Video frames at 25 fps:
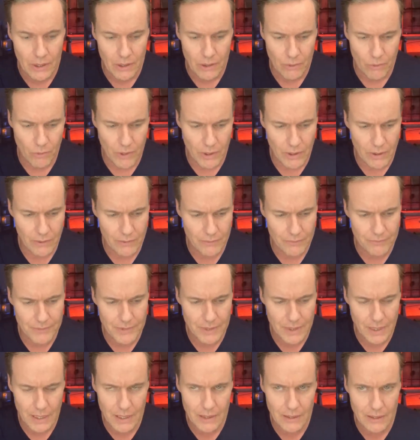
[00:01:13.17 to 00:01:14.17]
Well,
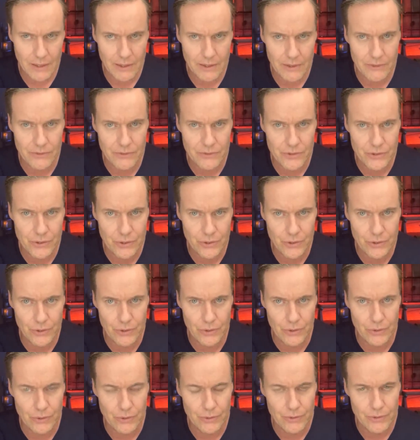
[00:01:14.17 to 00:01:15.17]
yeah, that is
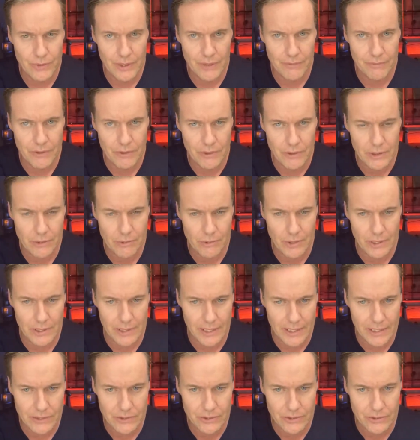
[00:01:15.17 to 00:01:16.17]
true. If you're in a
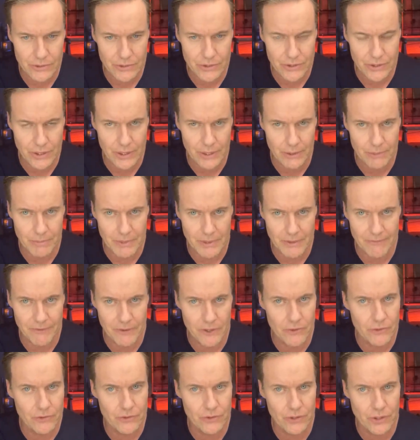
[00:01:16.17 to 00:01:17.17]
relationship, if
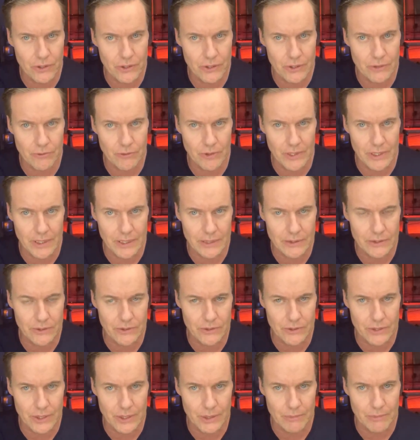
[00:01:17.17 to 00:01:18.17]
you started a
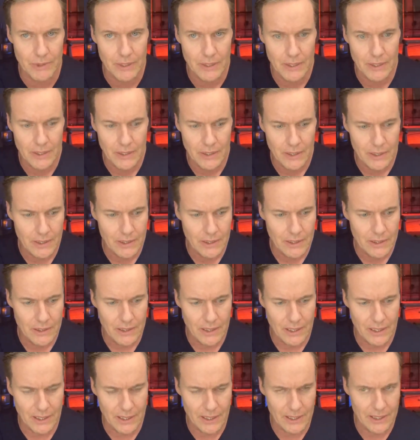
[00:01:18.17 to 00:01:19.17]
relationship
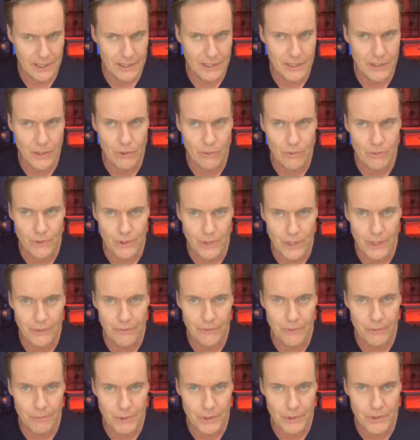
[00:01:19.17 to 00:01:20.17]
and you don't love
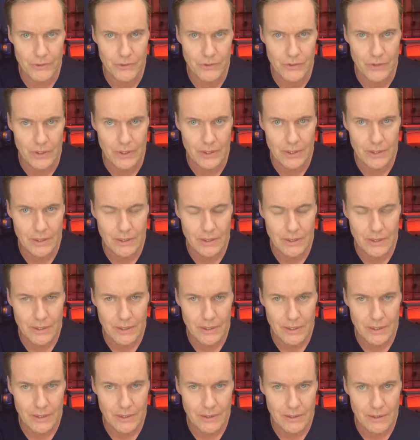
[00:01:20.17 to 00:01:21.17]
the person,
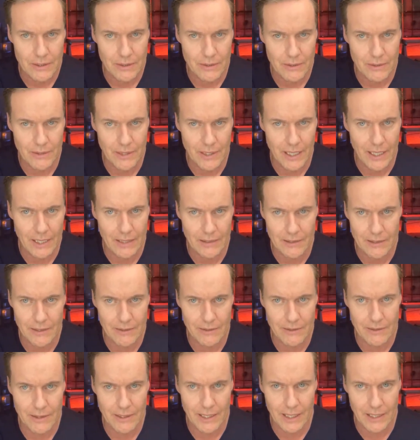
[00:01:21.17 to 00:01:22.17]
that
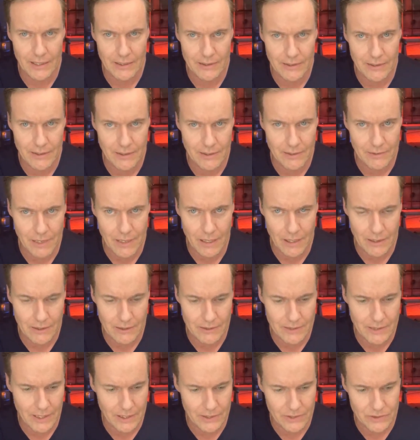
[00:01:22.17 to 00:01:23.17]

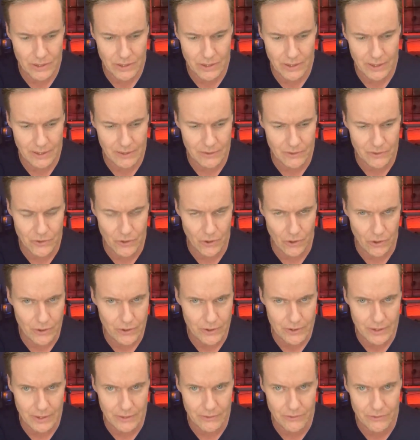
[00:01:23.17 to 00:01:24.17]
connotation and
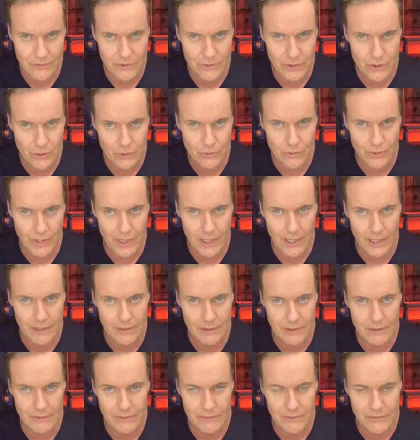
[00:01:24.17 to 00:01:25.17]
darkness to that
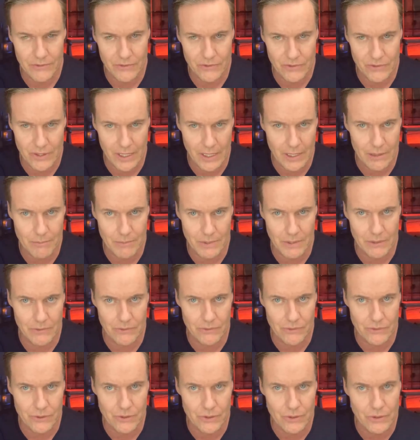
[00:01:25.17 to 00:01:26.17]
statement is
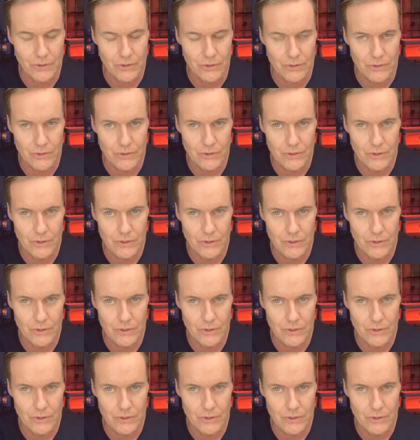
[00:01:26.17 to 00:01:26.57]
true.